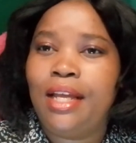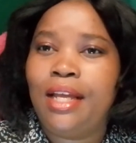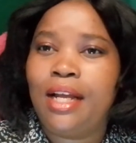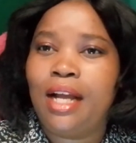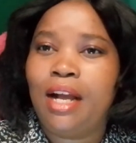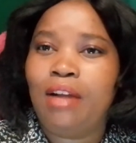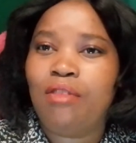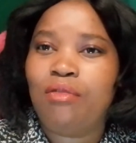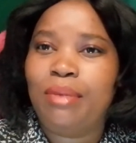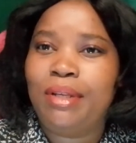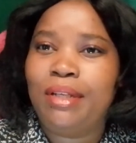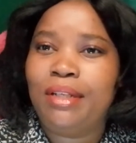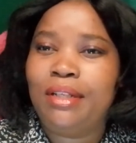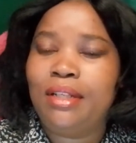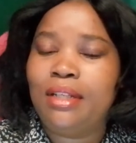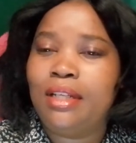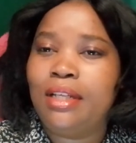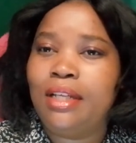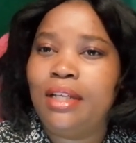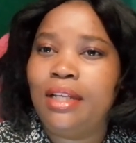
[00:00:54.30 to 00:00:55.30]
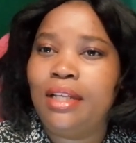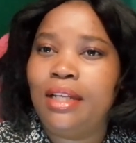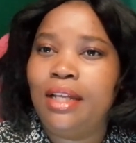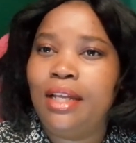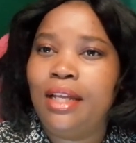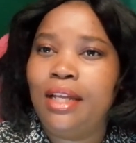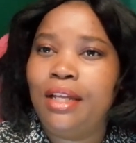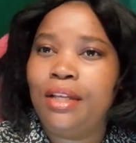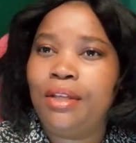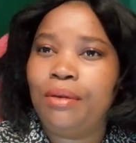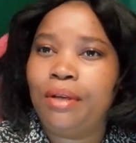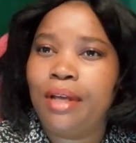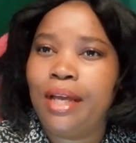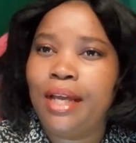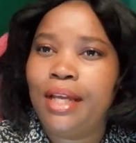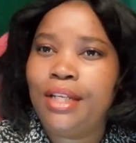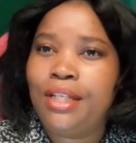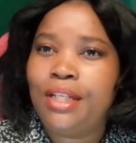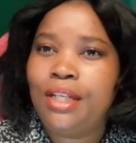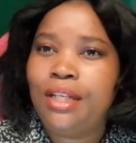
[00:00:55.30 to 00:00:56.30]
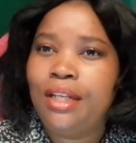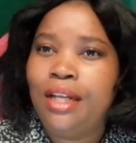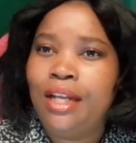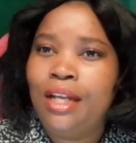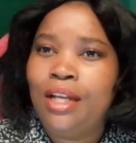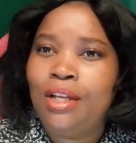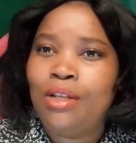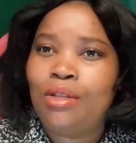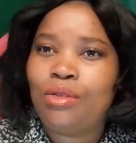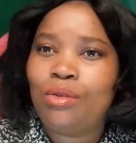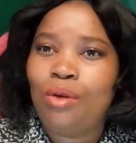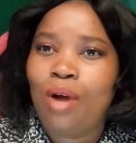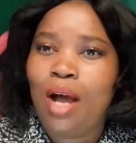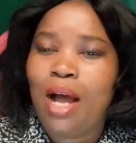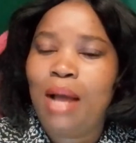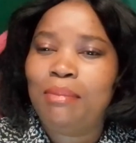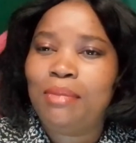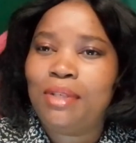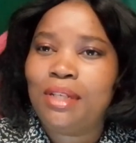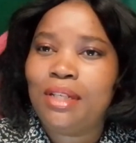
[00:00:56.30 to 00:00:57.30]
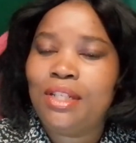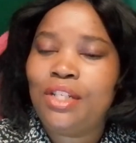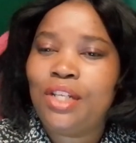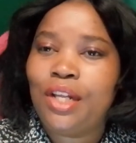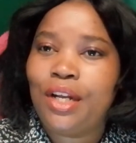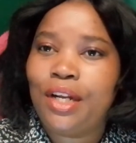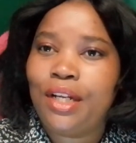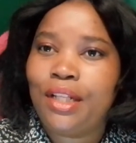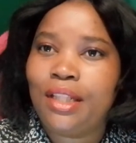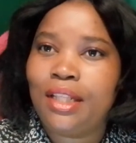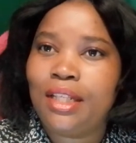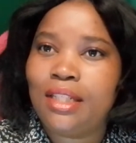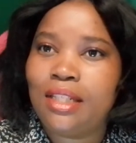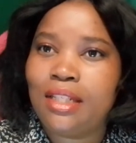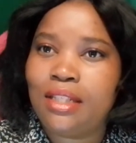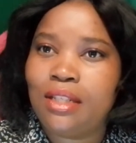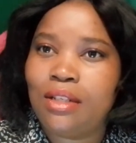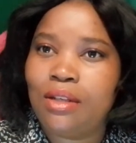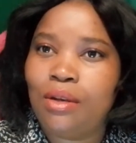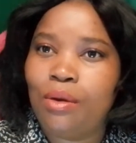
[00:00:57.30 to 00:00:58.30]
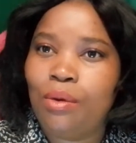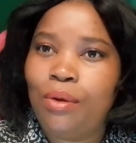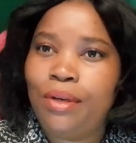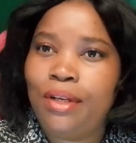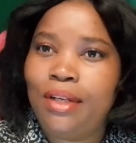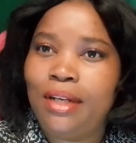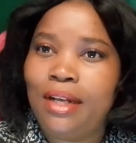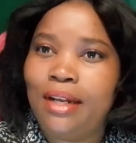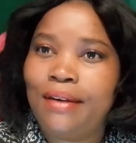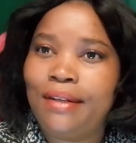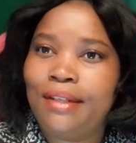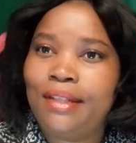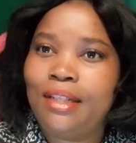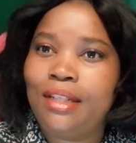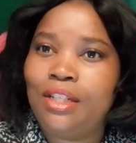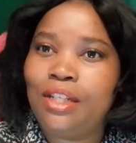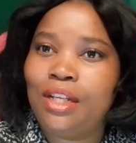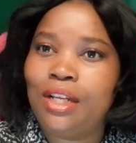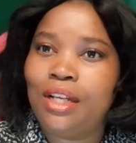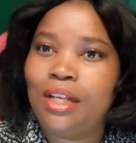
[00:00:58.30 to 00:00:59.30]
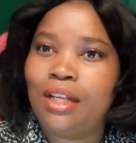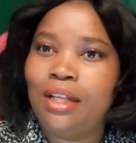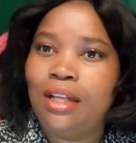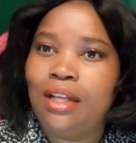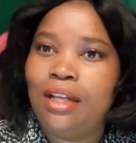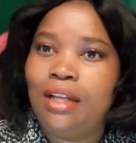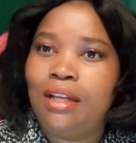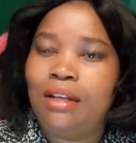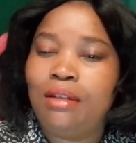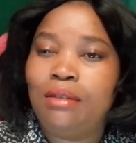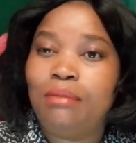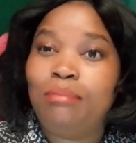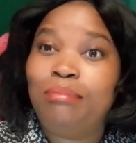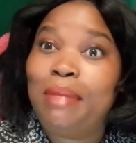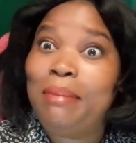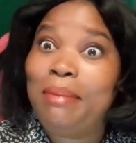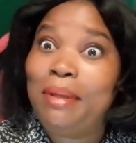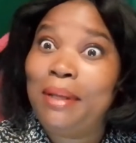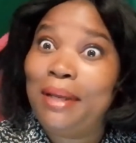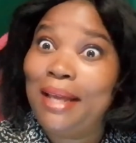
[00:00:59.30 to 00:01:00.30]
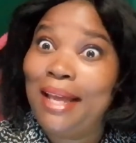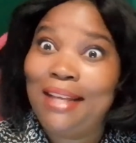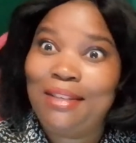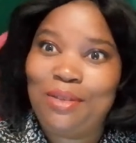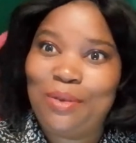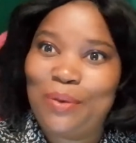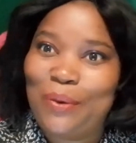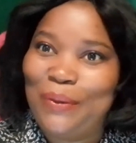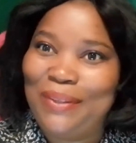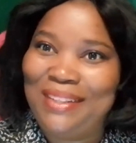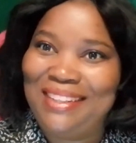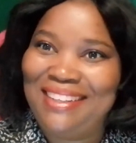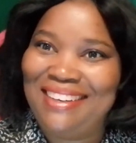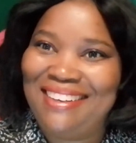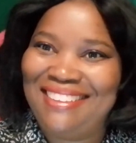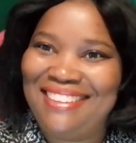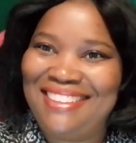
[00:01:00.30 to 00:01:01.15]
government education, so I'm just sharing this as an ordinary teacher, maybe extraordinary